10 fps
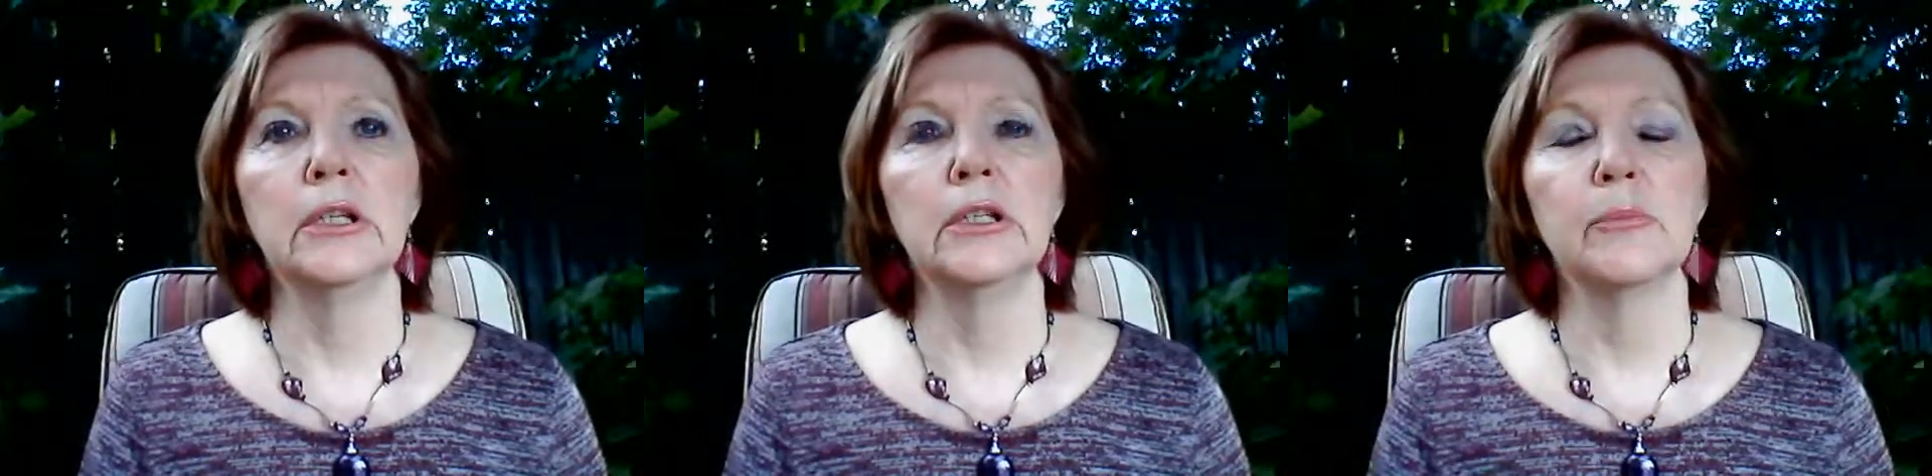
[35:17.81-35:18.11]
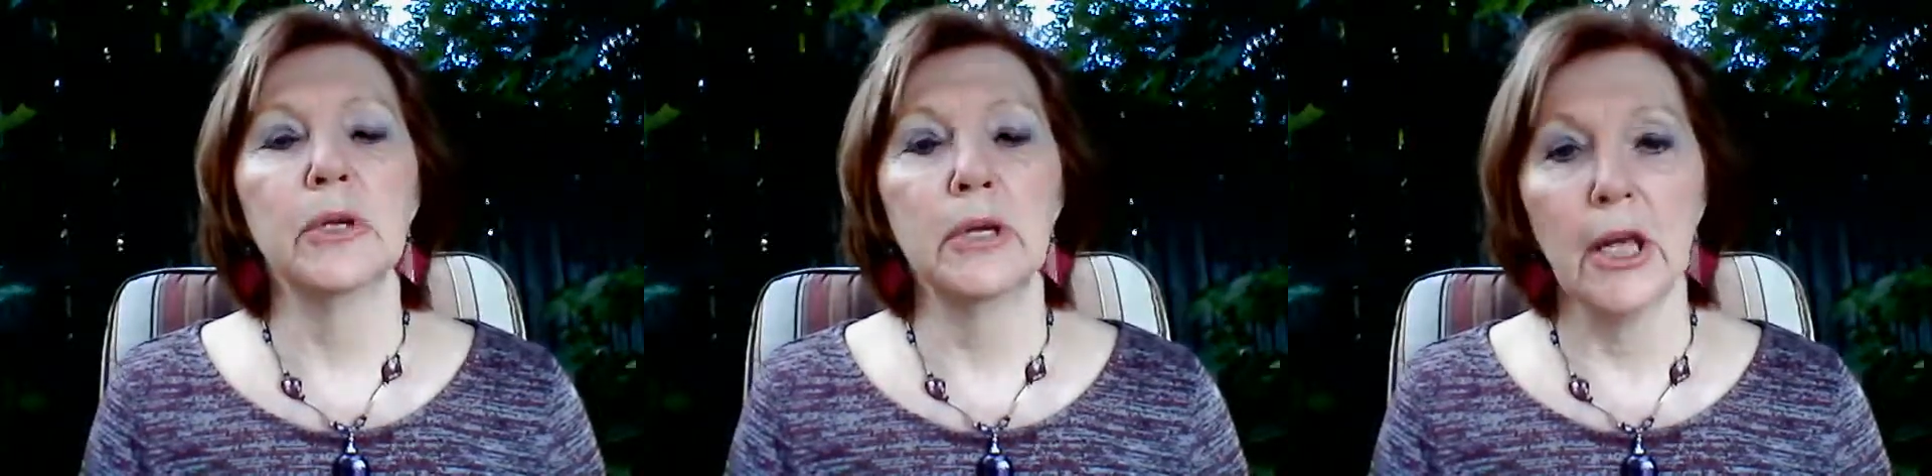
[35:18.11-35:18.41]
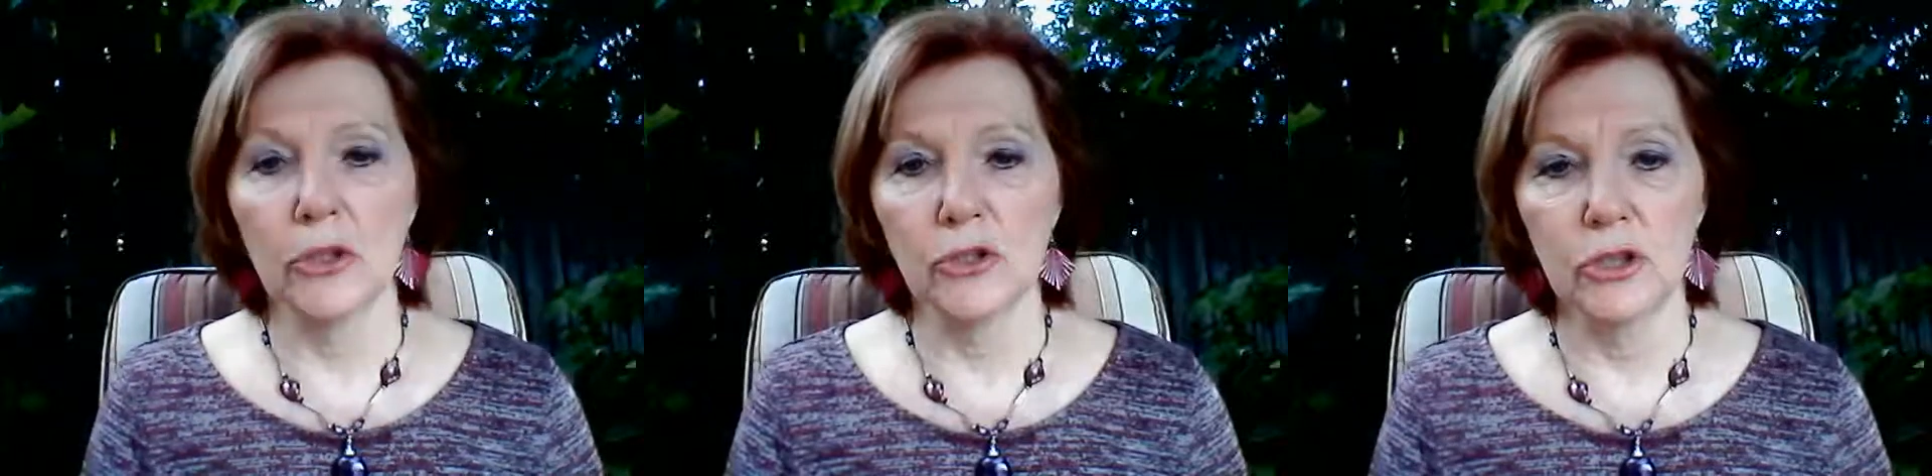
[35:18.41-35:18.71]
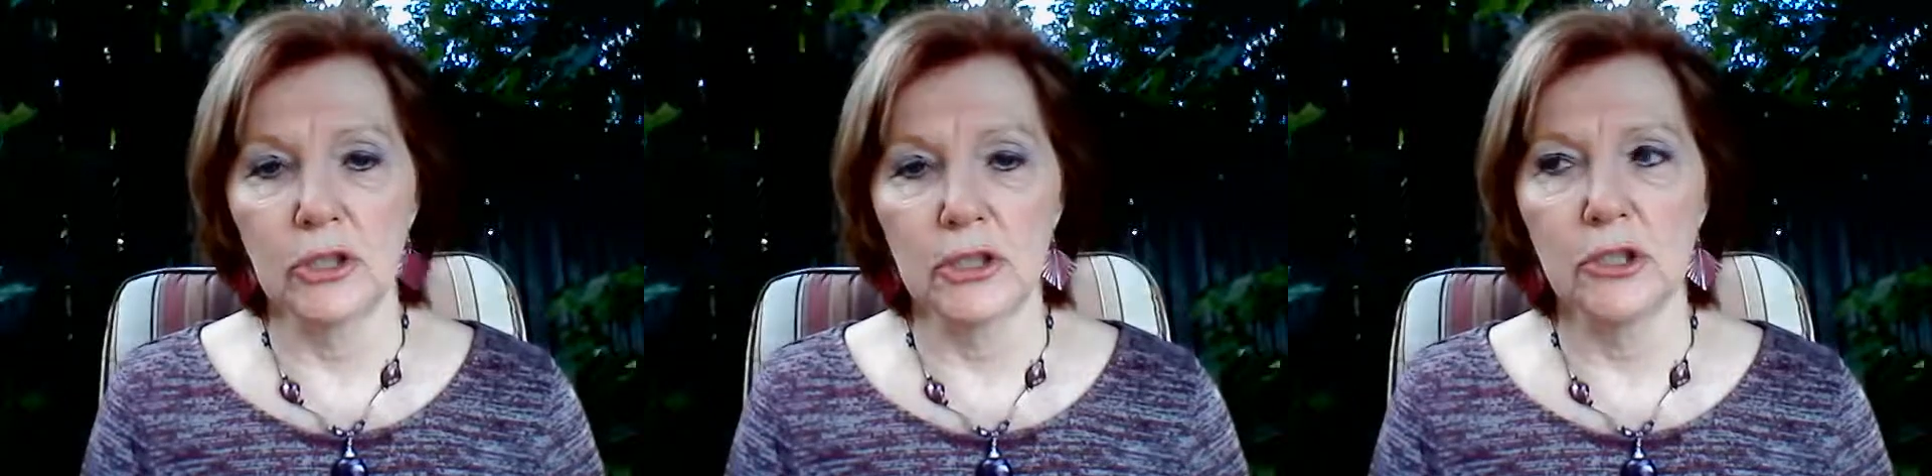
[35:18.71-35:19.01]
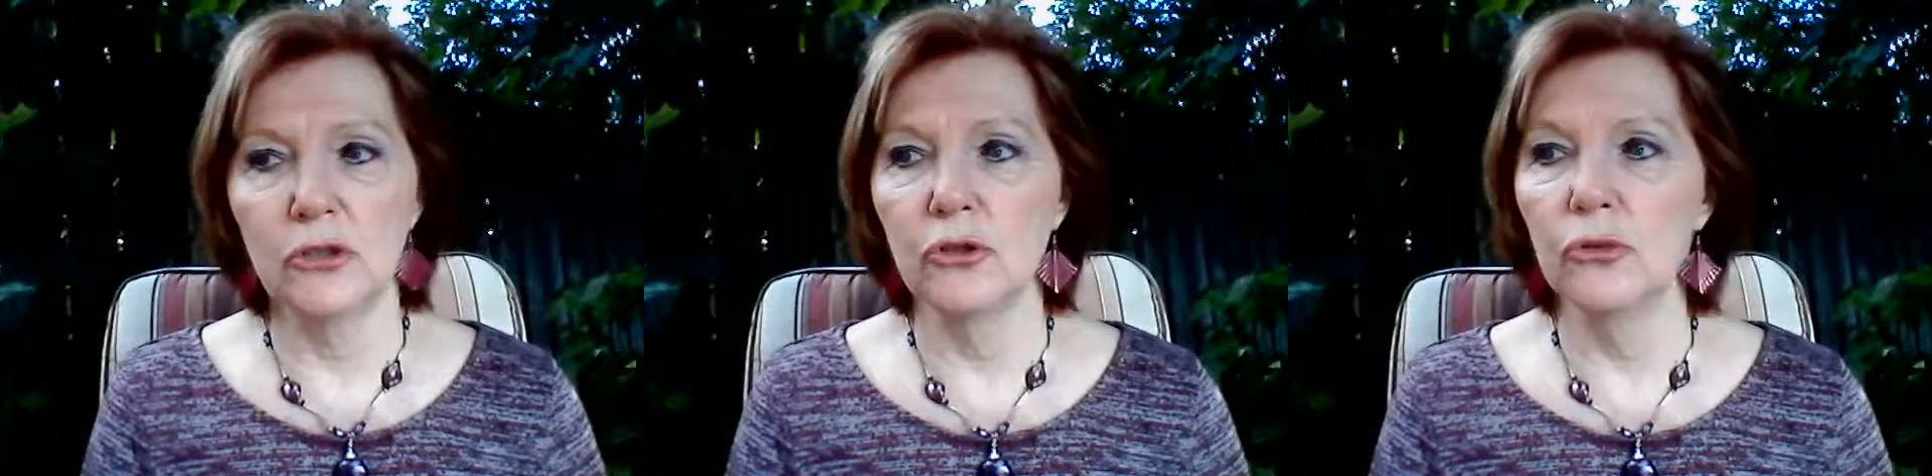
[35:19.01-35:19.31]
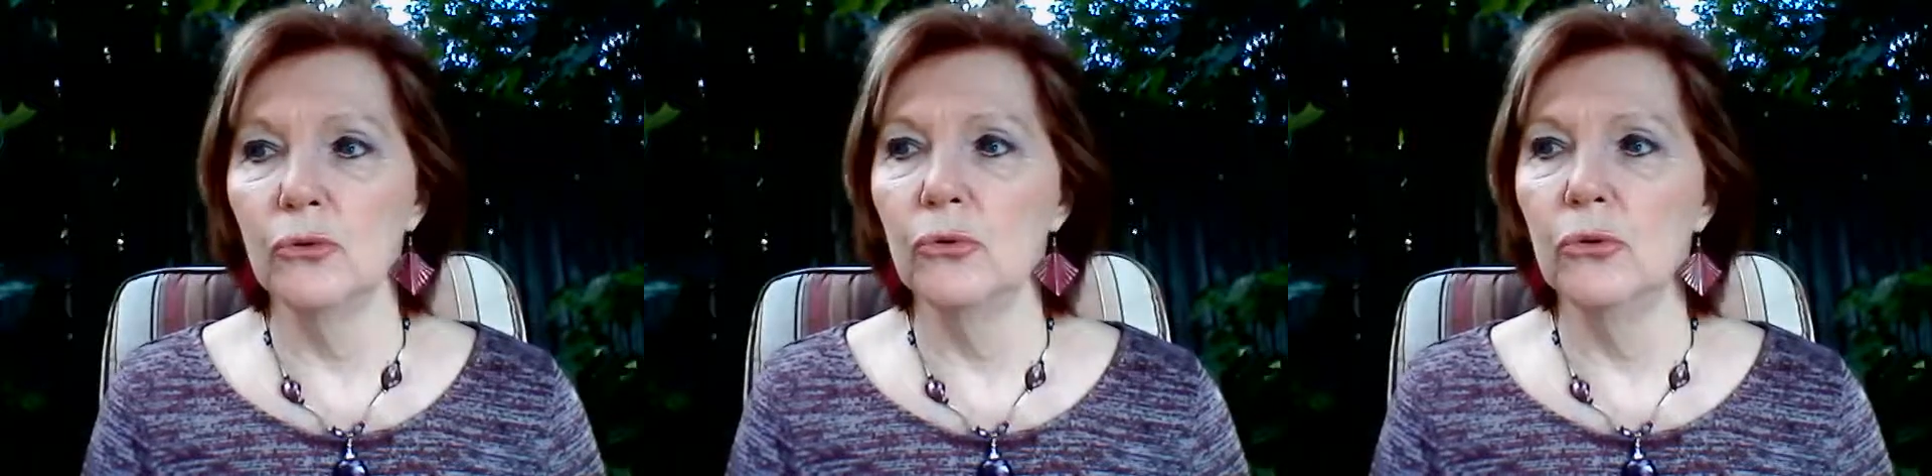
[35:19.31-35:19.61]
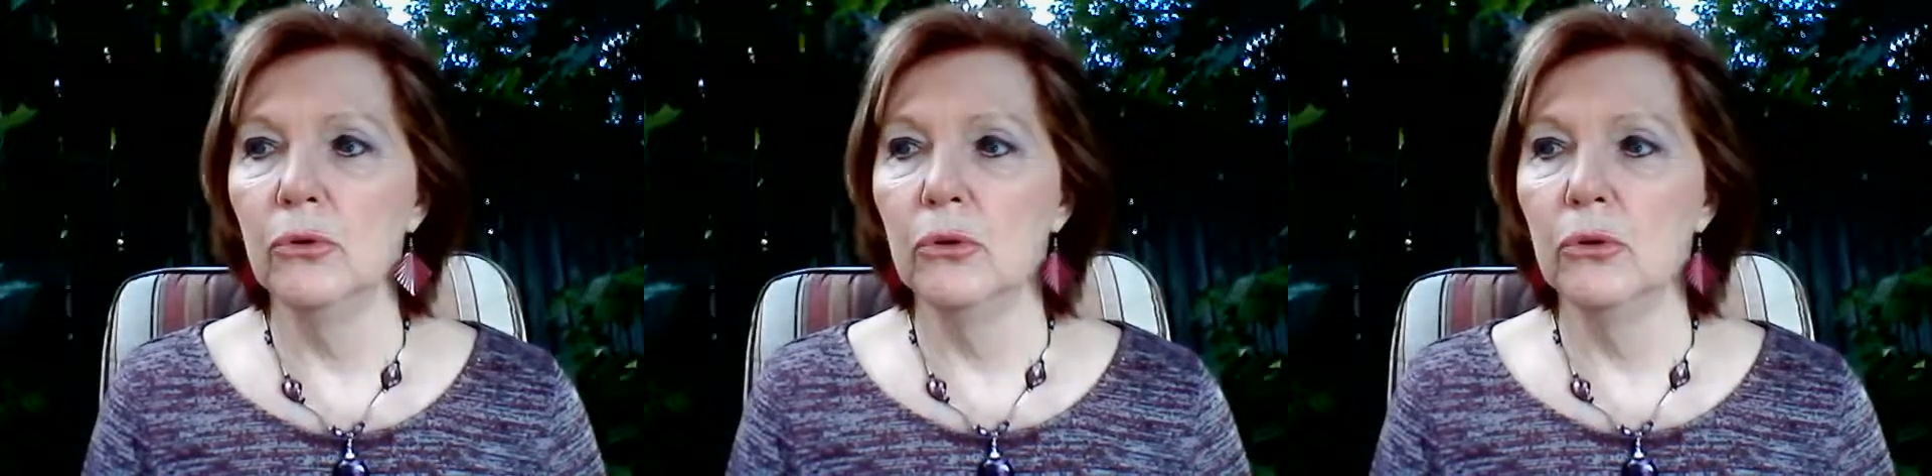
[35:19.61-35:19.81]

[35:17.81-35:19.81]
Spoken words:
some connections to